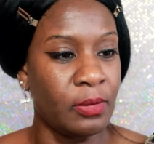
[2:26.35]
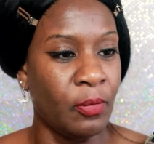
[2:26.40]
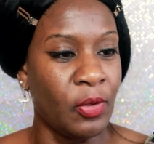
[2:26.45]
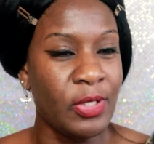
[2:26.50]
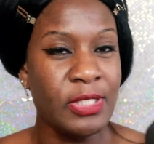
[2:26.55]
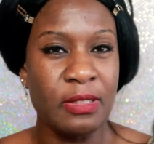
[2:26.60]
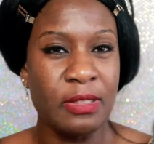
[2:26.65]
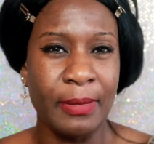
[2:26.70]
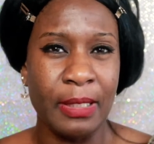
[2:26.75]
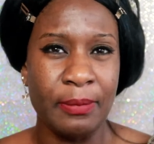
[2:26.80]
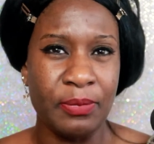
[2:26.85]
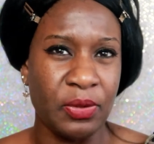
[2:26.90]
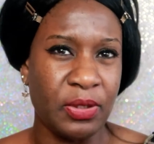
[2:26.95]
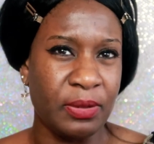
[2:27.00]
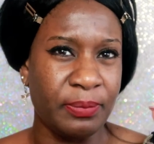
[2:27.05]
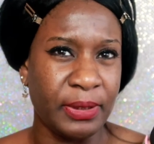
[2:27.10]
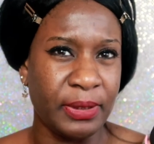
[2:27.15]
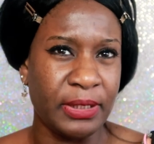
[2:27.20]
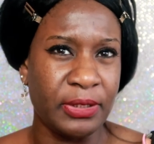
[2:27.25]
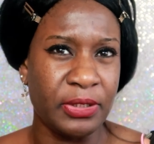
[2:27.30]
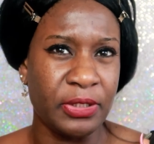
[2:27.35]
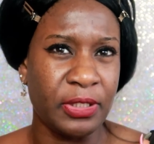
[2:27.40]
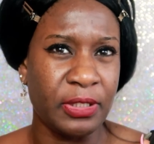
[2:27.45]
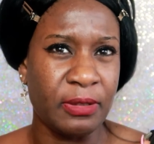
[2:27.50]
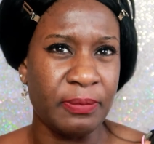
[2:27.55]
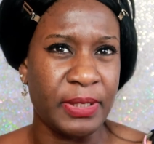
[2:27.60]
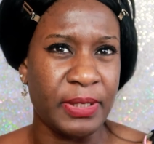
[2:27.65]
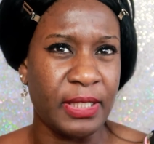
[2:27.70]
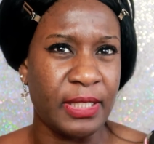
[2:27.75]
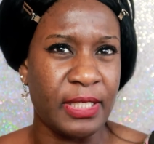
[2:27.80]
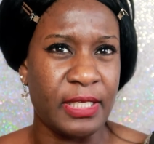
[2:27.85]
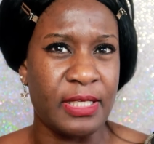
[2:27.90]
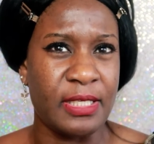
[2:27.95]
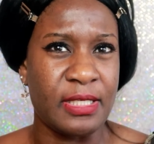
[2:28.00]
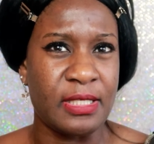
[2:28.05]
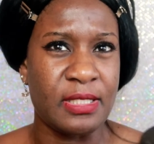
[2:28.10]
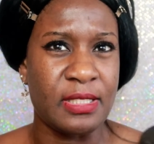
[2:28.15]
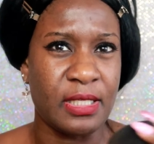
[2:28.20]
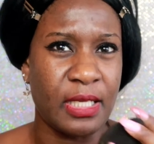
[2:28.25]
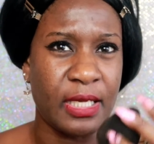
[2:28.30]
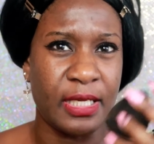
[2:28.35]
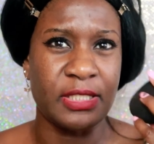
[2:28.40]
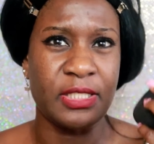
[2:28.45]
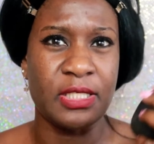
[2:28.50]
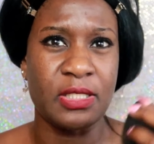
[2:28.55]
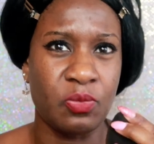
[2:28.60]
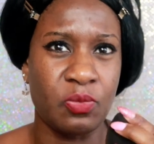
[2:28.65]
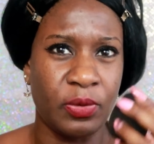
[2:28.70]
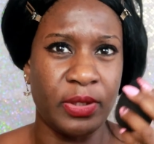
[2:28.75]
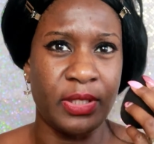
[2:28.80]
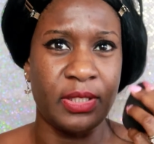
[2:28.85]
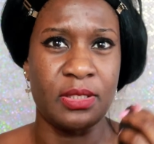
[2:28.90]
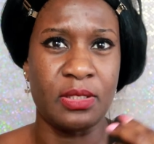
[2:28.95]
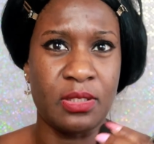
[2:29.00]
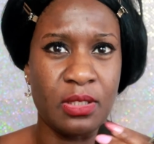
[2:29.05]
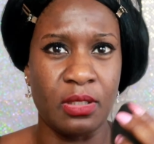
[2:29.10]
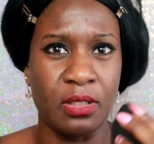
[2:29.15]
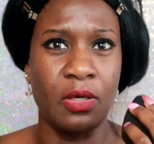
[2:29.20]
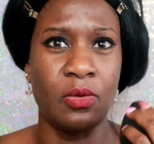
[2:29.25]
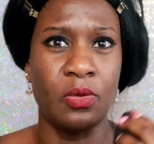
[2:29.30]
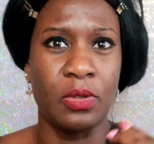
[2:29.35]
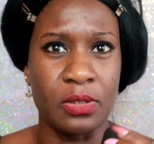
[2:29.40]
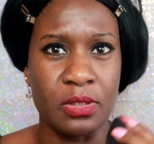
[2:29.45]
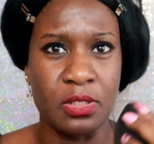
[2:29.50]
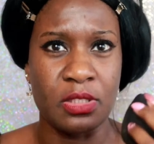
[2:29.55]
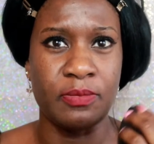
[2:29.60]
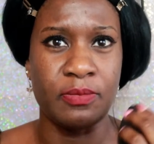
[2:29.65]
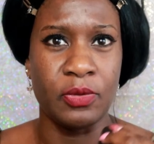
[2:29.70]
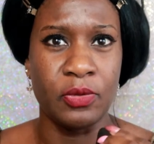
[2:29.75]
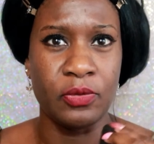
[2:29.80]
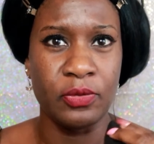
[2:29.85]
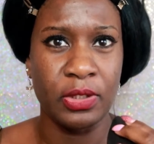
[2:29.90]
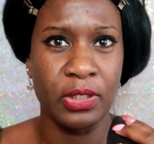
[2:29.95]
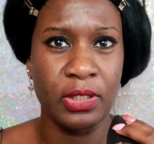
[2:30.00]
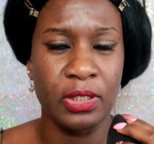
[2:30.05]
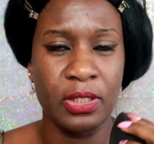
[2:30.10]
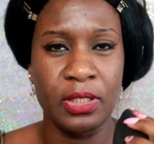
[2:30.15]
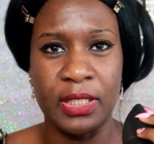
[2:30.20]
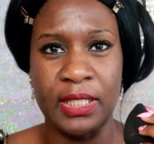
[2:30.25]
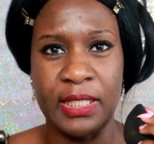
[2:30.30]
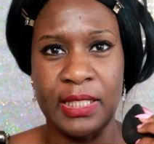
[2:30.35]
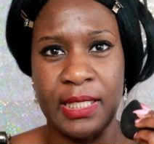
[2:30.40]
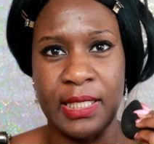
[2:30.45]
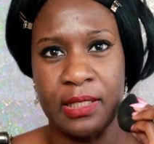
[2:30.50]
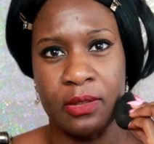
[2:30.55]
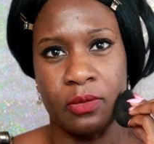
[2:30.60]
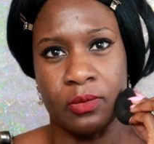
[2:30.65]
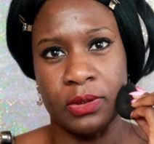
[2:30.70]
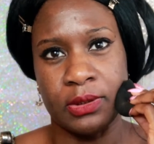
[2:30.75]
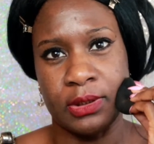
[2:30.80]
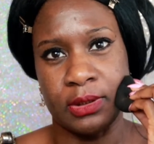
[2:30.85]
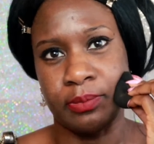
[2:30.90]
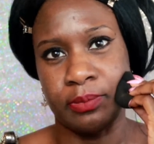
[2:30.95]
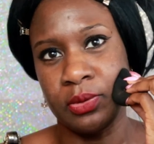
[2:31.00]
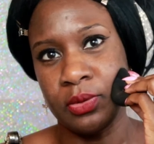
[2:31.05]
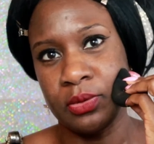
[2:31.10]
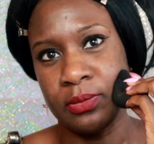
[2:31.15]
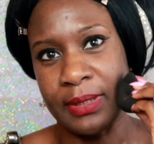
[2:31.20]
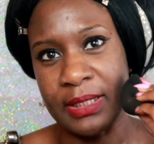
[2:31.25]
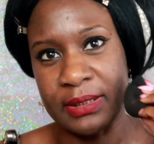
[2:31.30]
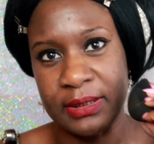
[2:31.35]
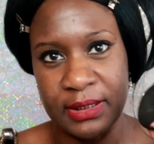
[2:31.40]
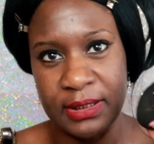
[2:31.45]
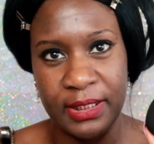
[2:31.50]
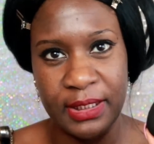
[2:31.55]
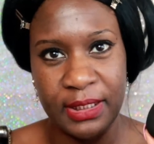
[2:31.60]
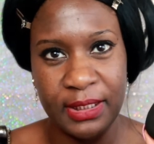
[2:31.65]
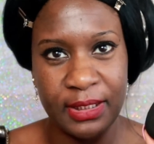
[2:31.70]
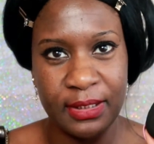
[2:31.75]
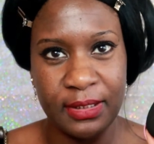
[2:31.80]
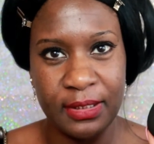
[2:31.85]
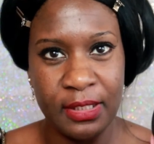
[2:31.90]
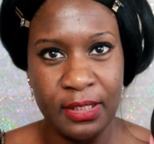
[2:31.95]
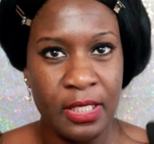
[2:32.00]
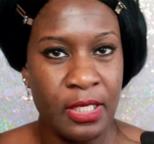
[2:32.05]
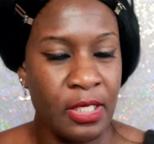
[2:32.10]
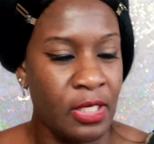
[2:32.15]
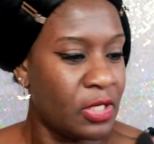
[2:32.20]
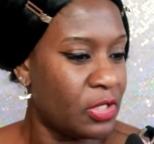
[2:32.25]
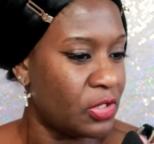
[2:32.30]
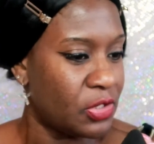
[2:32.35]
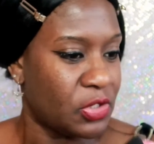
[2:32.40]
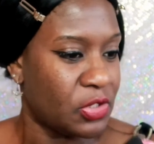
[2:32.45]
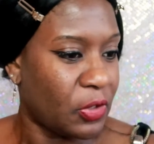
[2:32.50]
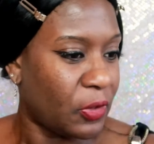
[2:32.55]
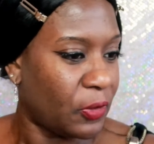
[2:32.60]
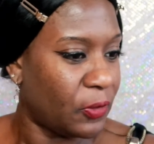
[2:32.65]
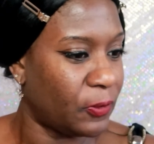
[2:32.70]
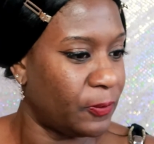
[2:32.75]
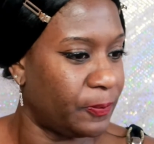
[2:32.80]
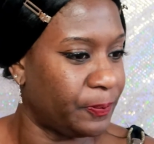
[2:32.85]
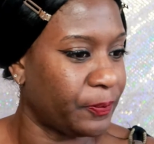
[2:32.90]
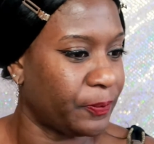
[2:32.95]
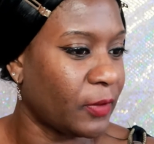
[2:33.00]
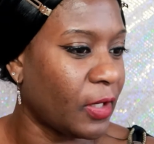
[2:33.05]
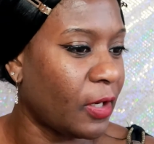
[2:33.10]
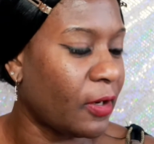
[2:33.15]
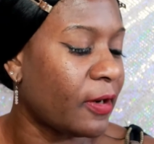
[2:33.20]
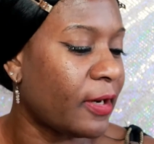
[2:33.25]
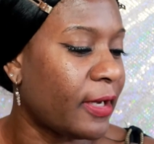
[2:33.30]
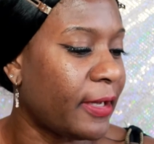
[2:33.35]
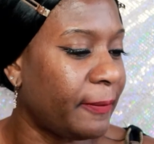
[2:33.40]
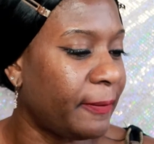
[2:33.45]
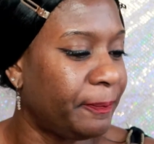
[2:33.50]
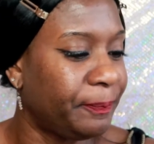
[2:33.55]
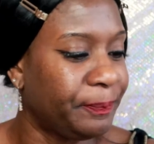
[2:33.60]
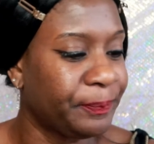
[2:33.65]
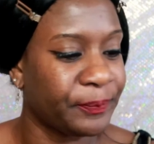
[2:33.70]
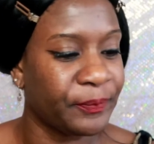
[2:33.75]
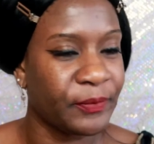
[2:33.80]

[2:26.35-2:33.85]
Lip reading: moisten my beauty blender because I just want it to go on smoother and I don't want it to pull my skin. So, all right.